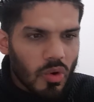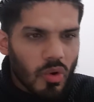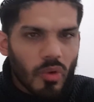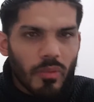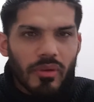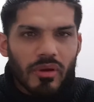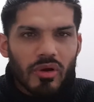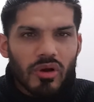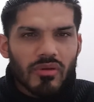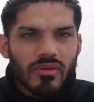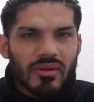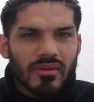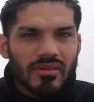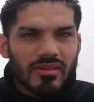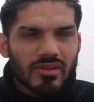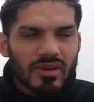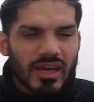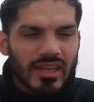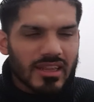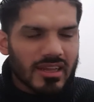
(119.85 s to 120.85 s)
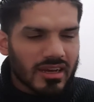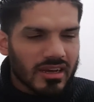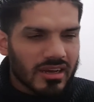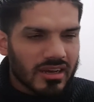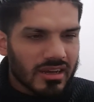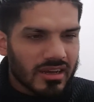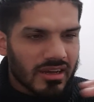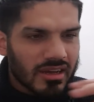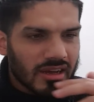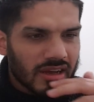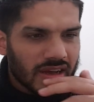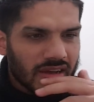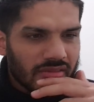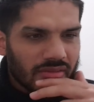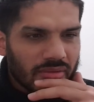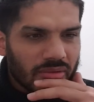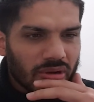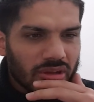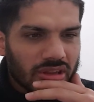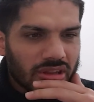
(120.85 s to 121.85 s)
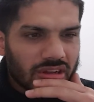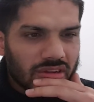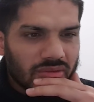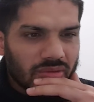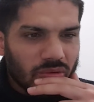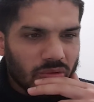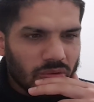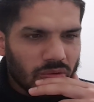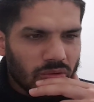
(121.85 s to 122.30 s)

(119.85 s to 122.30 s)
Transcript: Oh, they're all them together. From all the moon.